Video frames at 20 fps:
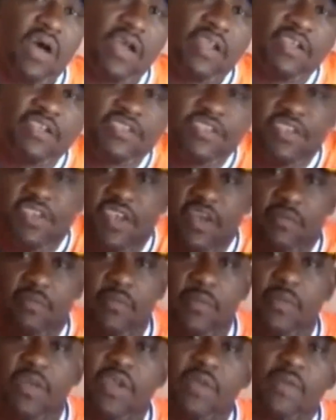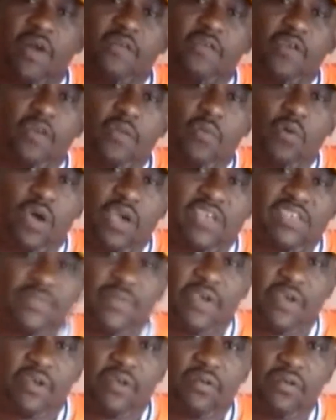And in cheat them, I make them have what they want,
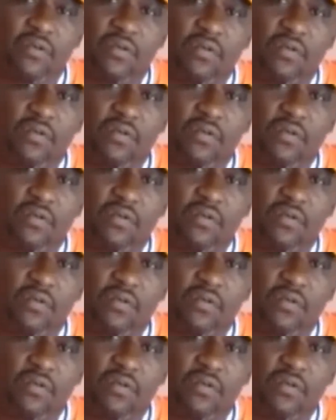isn't it?